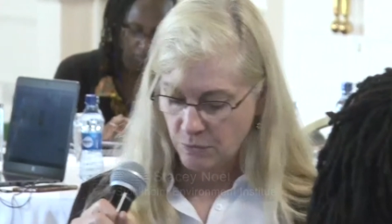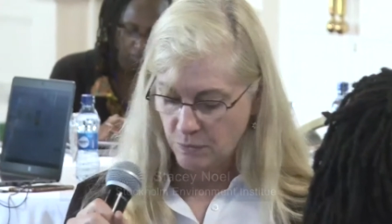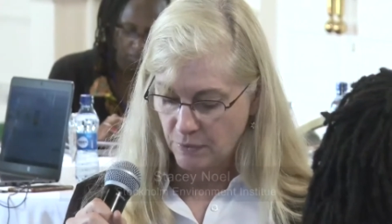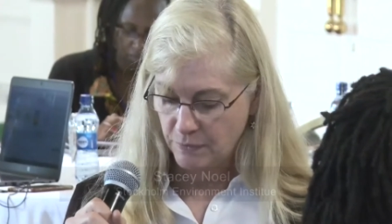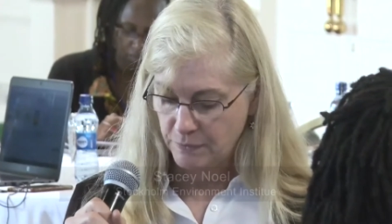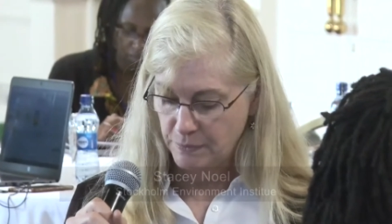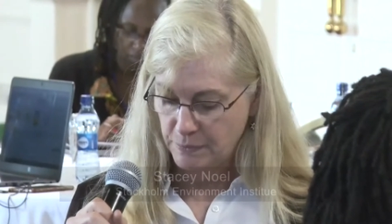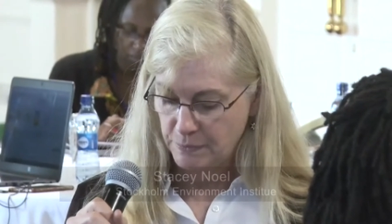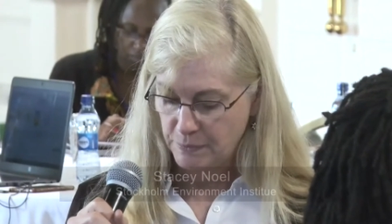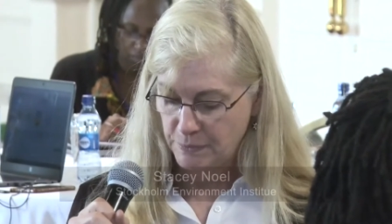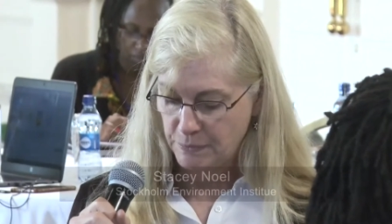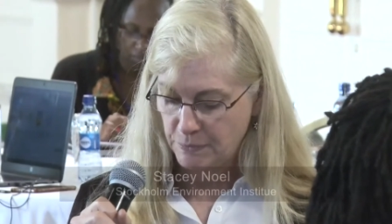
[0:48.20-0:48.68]
where
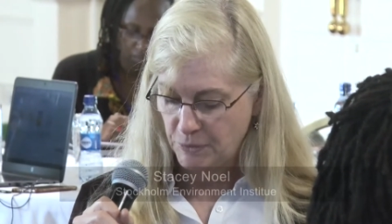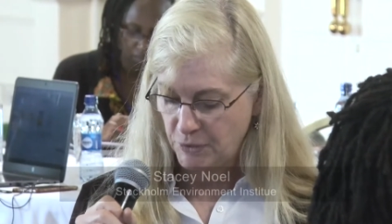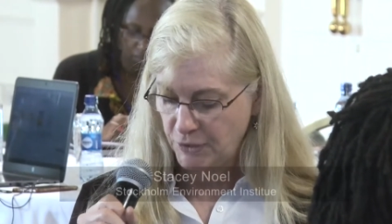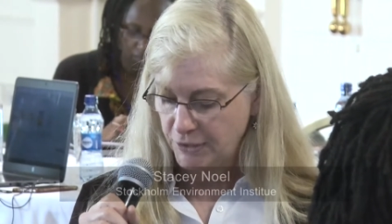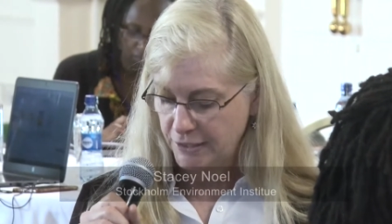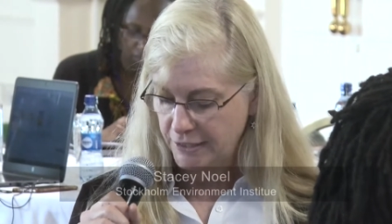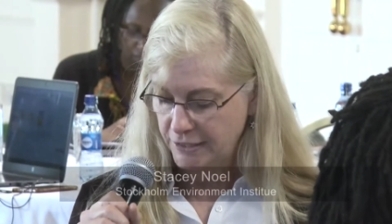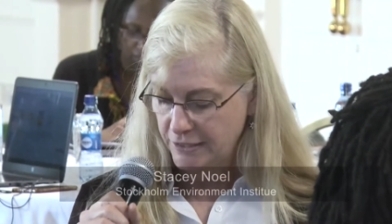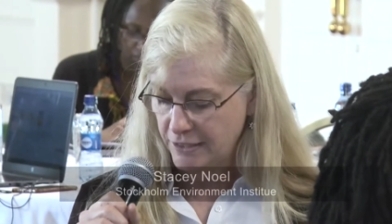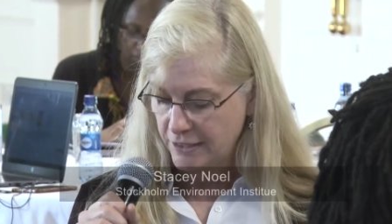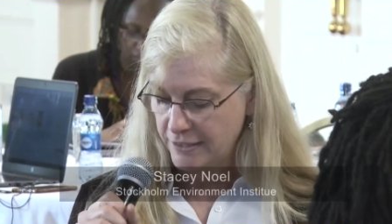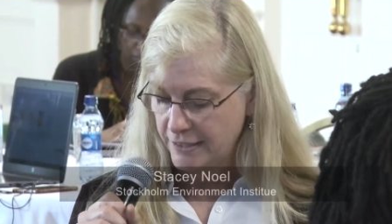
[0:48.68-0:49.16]
we've been
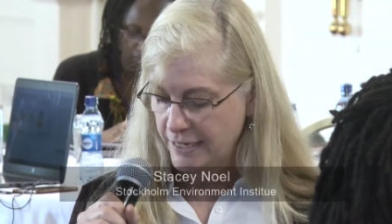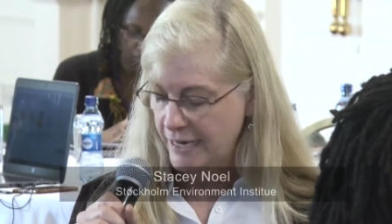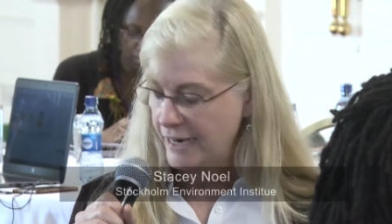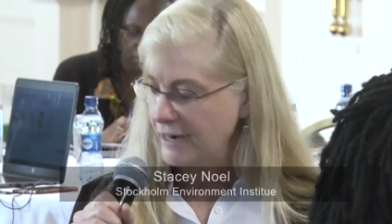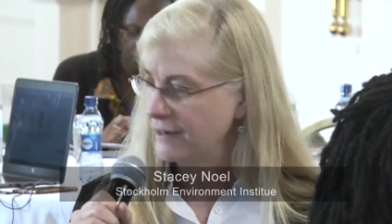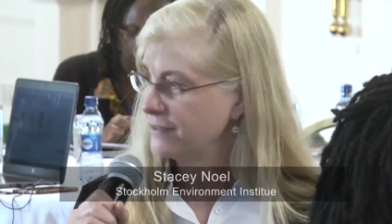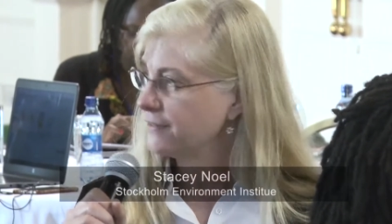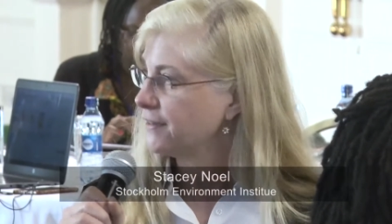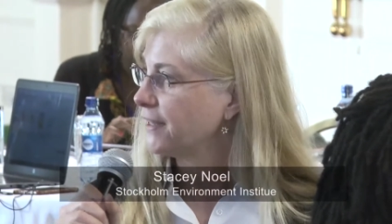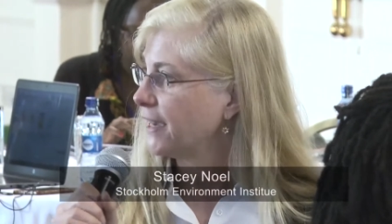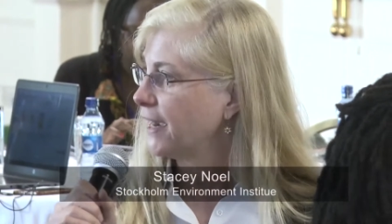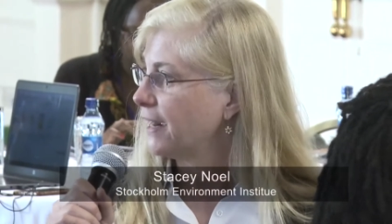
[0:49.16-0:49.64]
working on
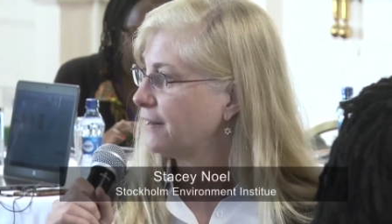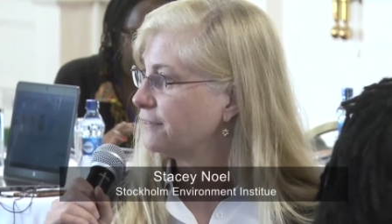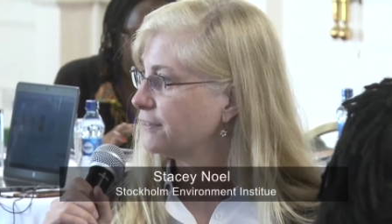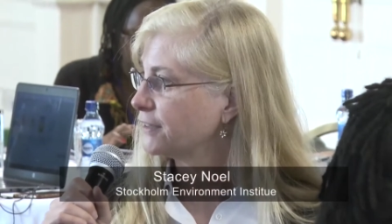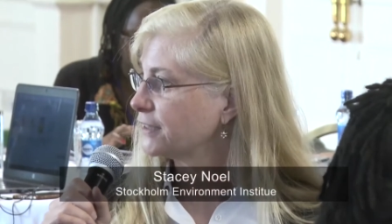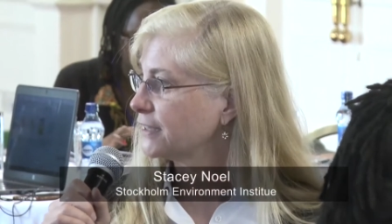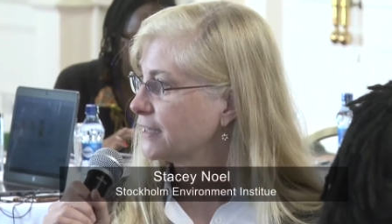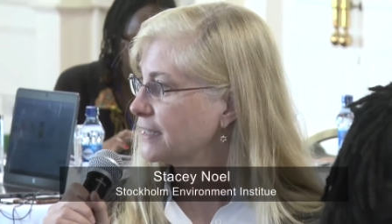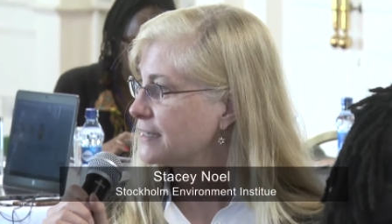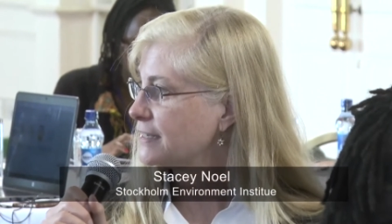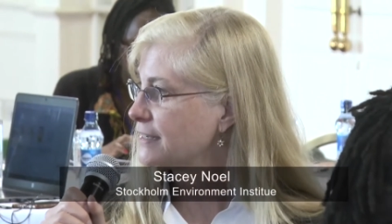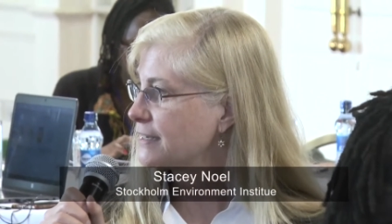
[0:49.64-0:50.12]
the
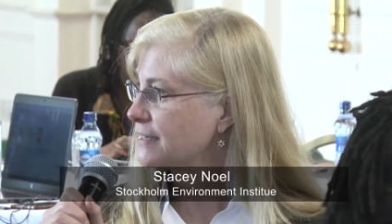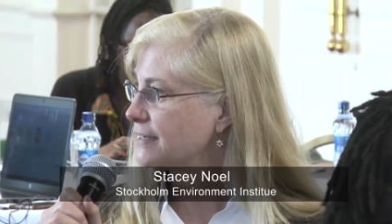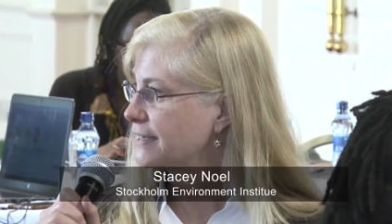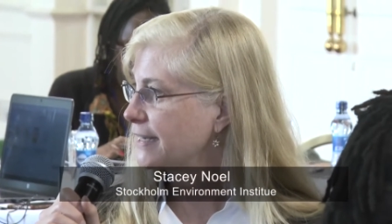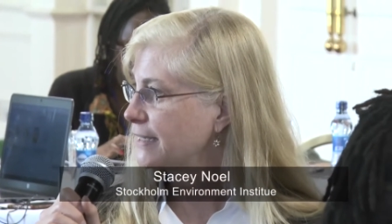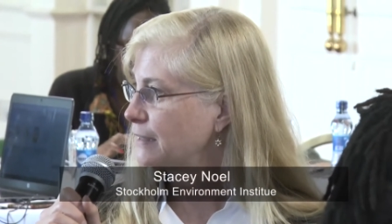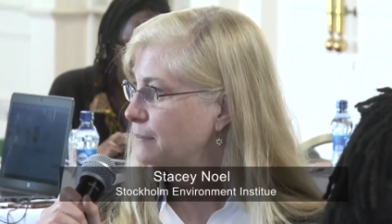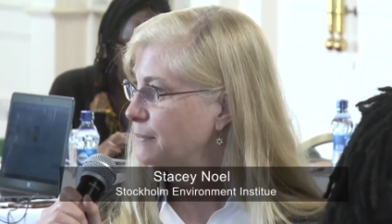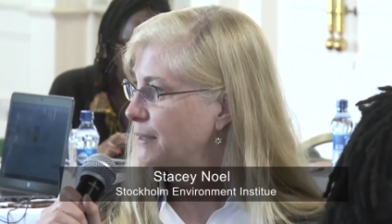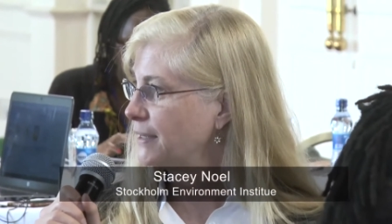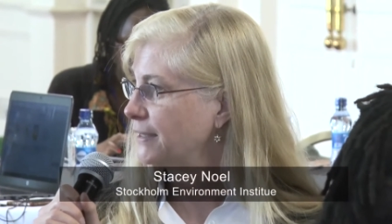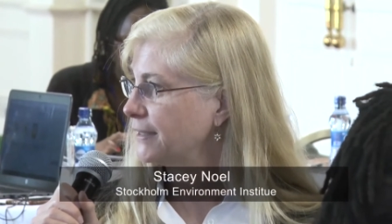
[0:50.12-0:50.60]
African
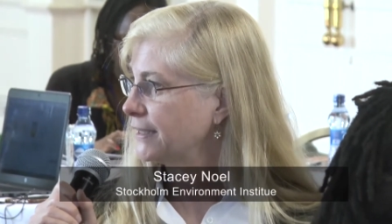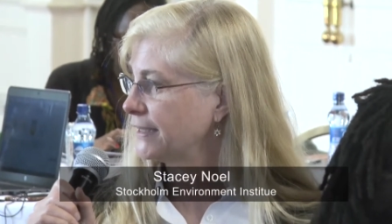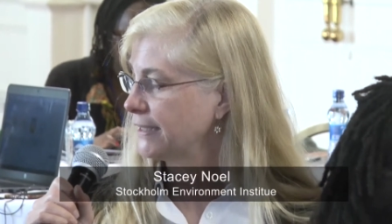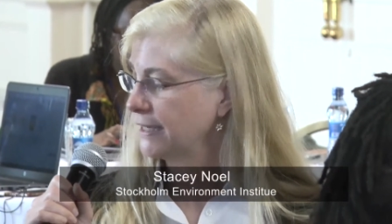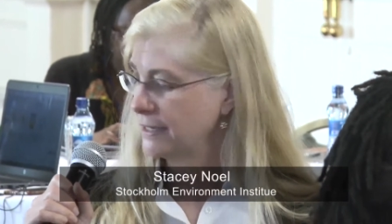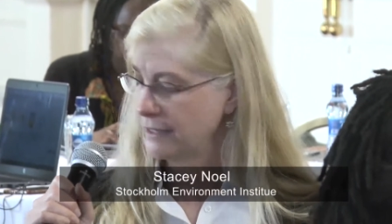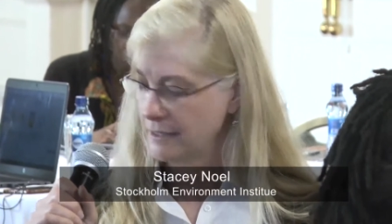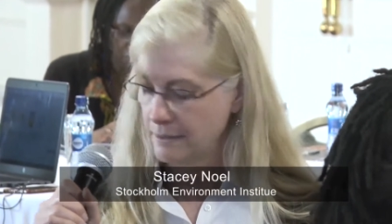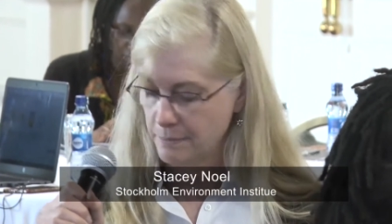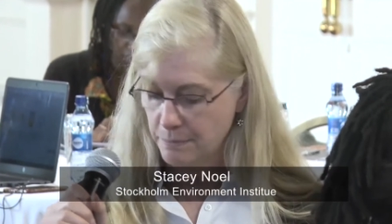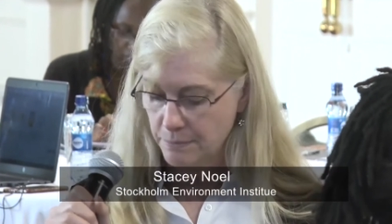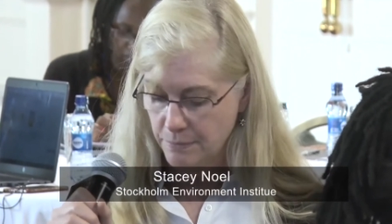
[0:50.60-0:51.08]
Sustainability
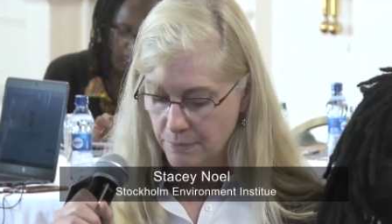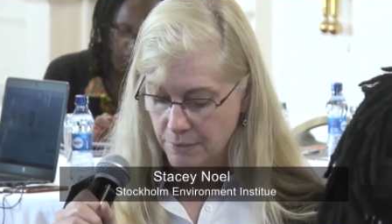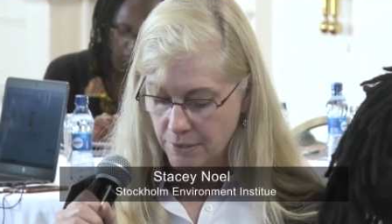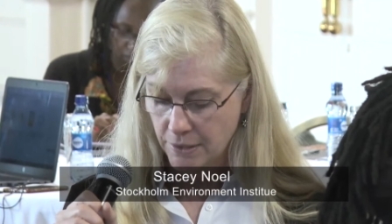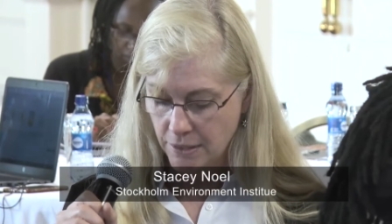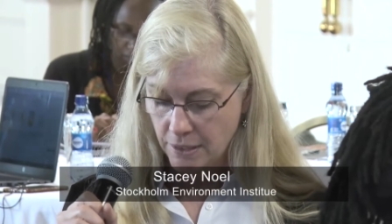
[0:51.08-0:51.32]
Hub